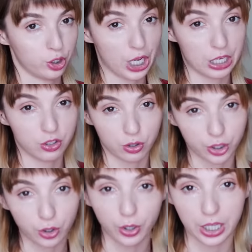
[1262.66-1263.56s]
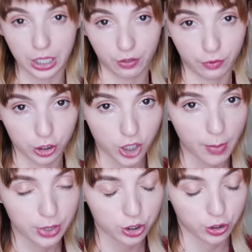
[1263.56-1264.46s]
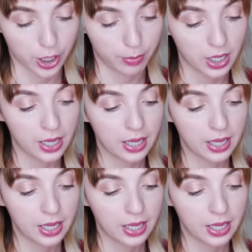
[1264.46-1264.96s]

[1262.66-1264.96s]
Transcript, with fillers: Exchange or you're going there for a shopping trip,